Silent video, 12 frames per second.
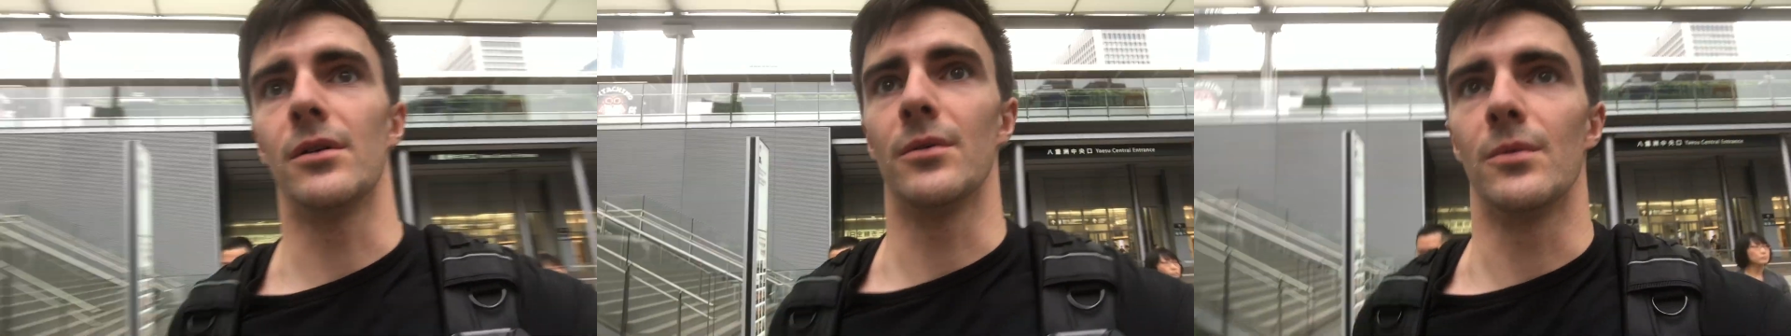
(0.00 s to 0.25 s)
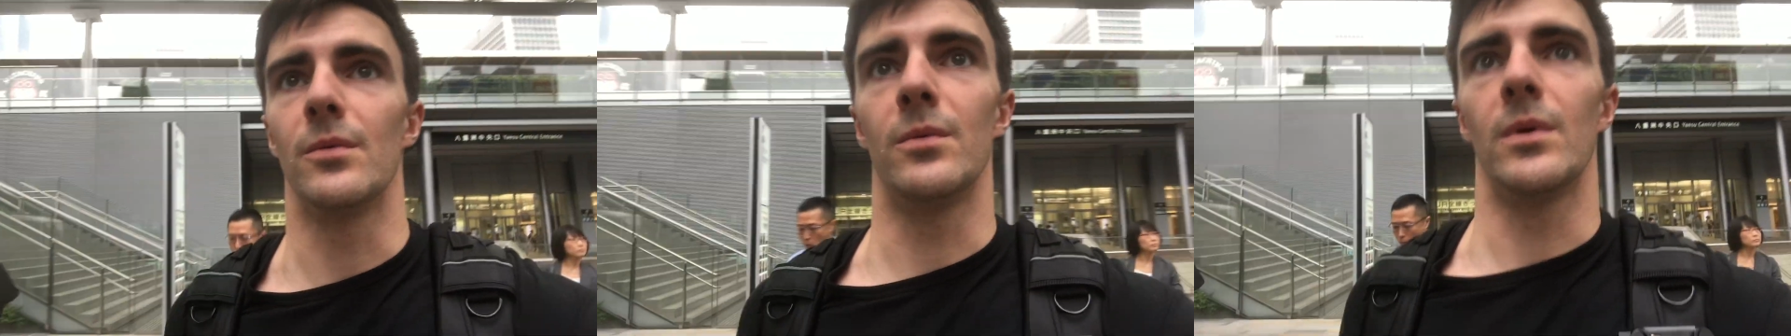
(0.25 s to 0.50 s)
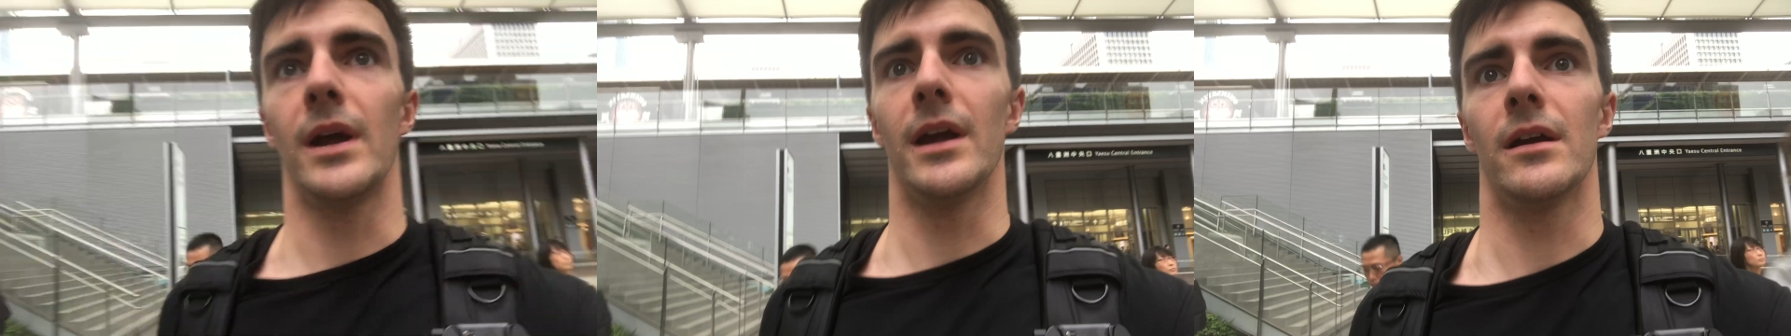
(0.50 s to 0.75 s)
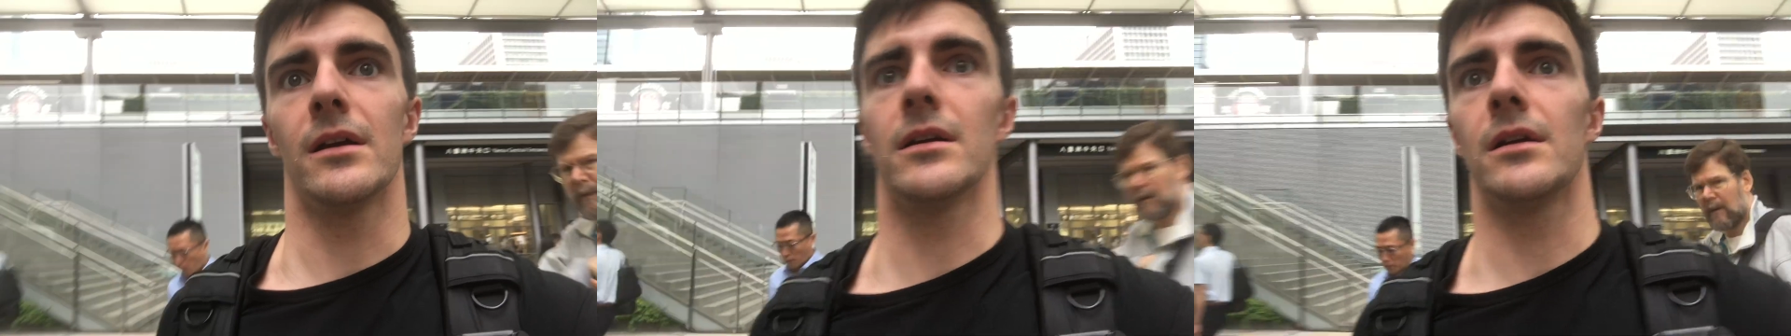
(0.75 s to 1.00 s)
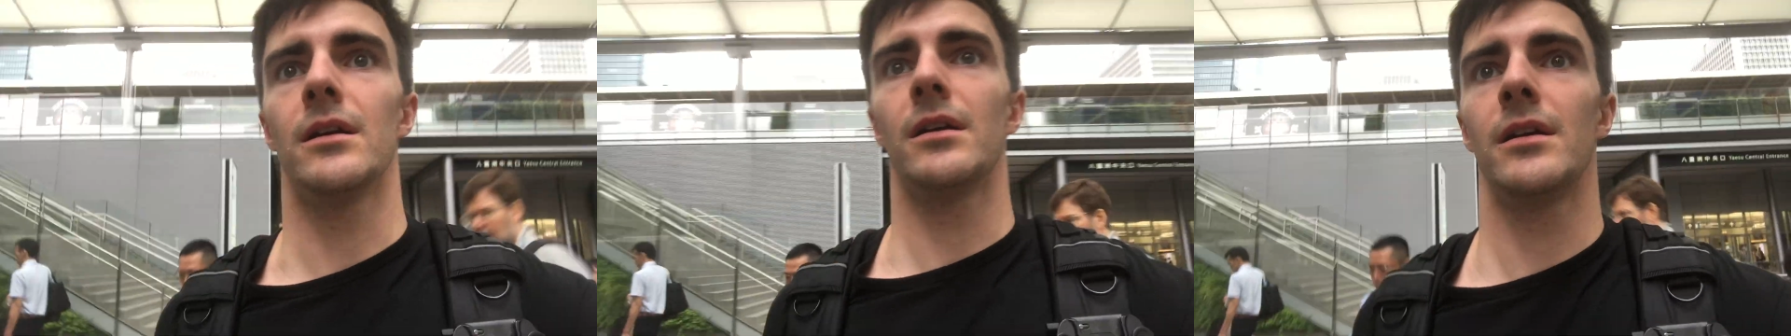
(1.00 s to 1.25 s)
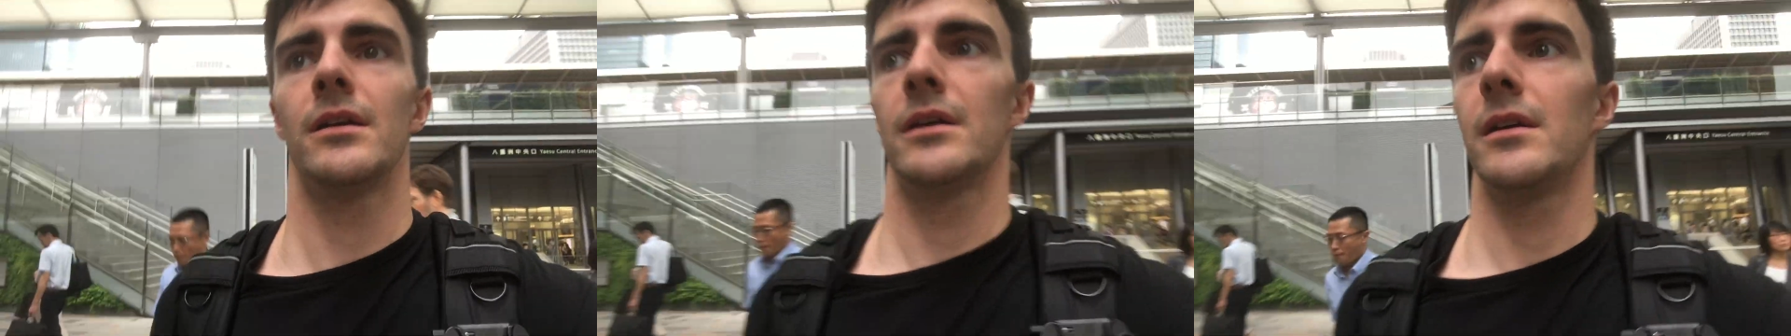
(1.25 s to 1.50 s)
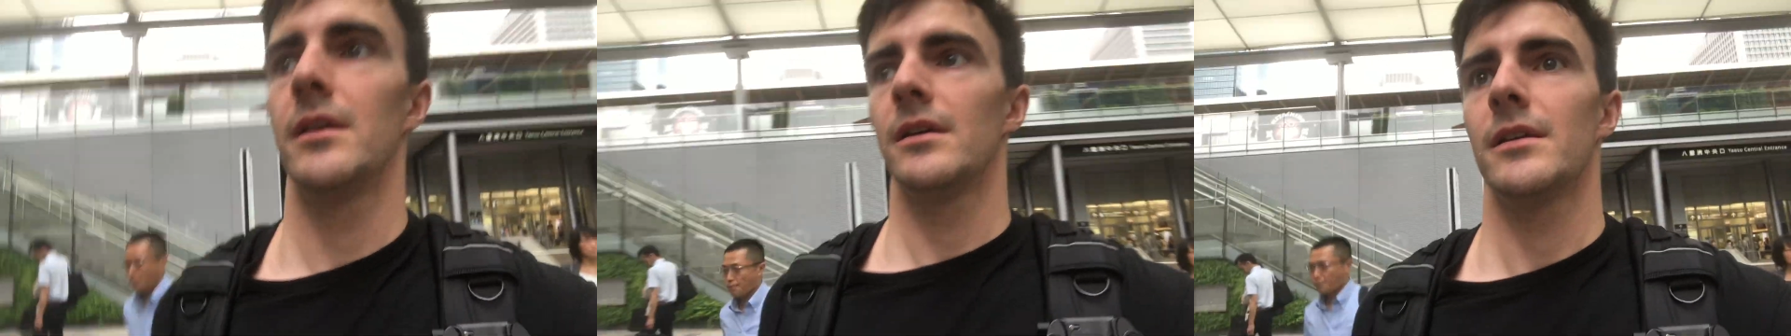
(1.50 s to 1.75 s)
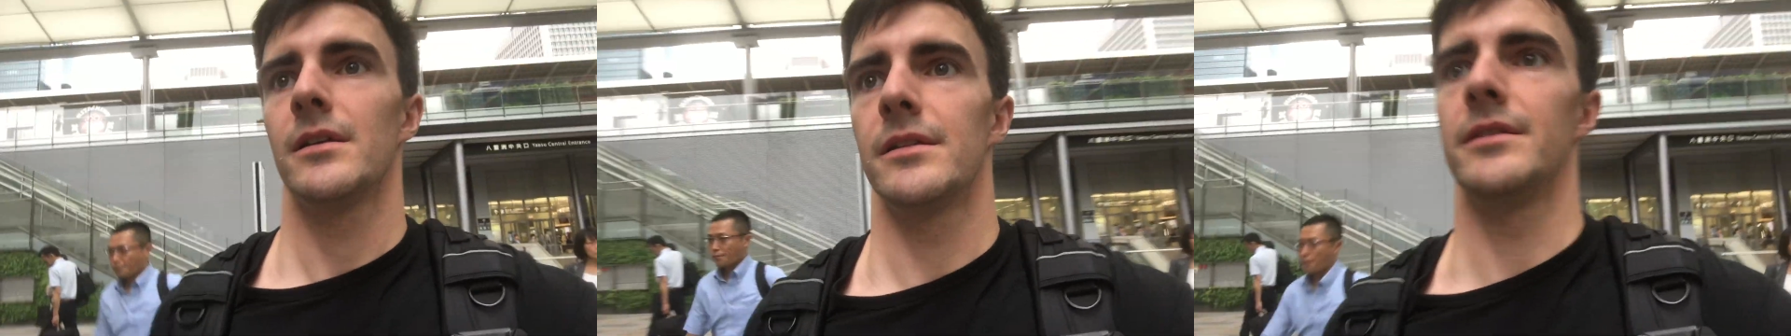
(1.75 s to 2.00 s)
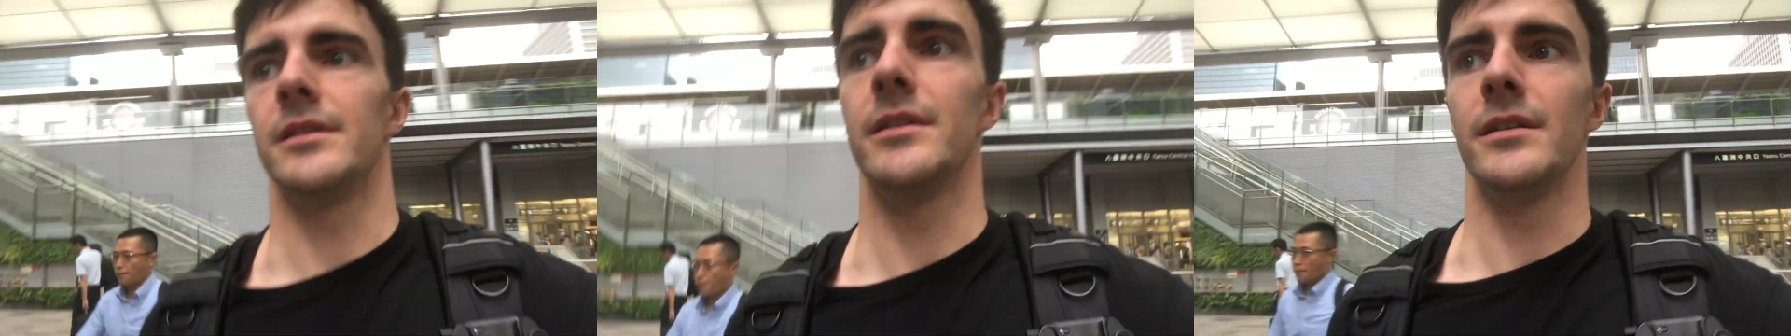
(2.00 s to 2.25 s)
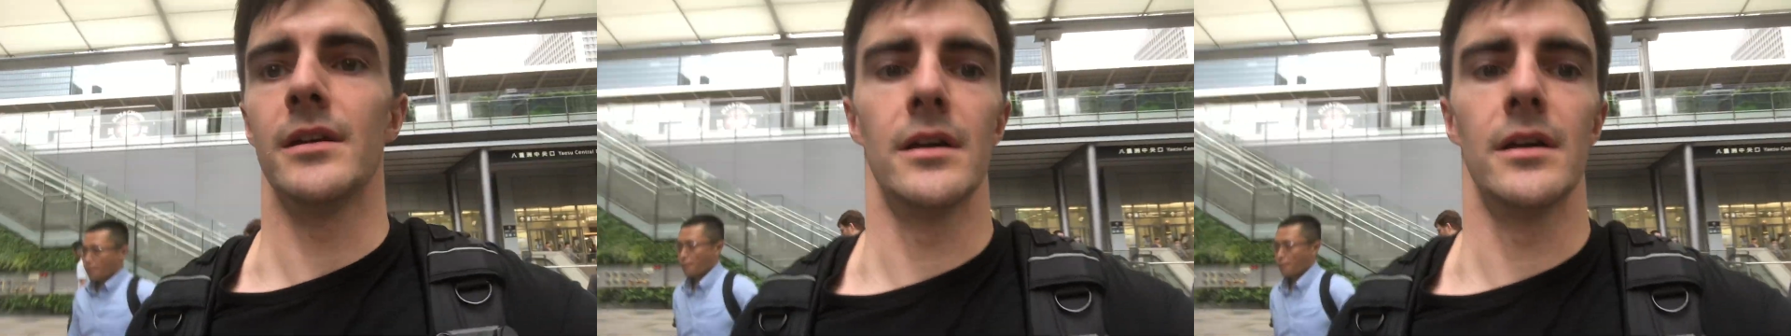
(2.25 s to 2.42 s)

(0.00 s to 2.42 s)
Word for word: out where the,